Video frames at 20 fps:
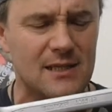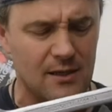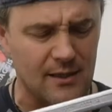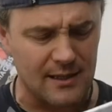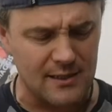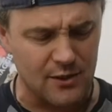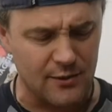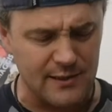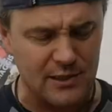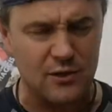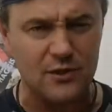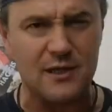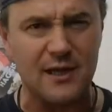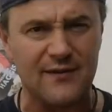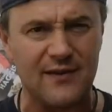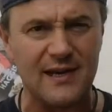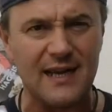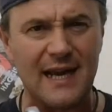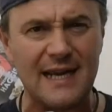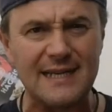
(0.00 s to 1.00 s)
So that's always good
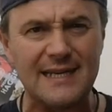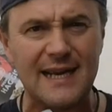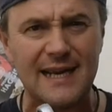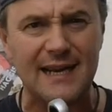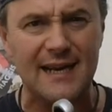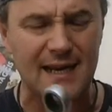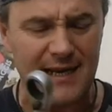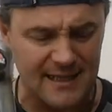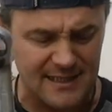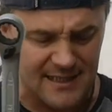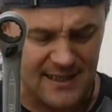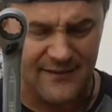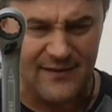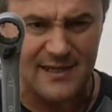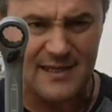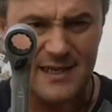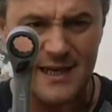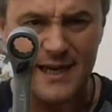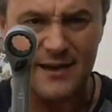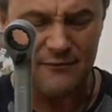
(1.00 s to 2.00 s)
to have a 19 and a
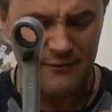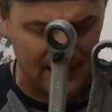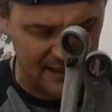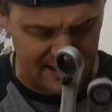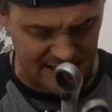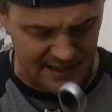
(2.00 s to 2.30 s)
17